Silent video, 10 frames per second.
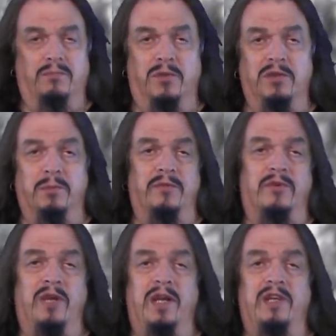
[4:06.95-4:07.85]
multiple
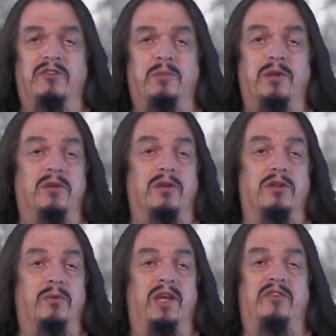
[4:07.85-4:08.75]
varieties appear
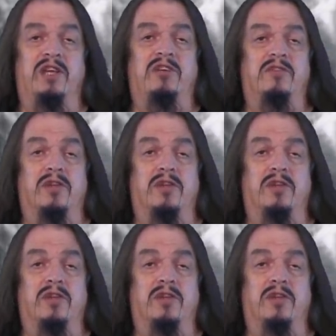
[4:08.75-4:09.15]
along the way as each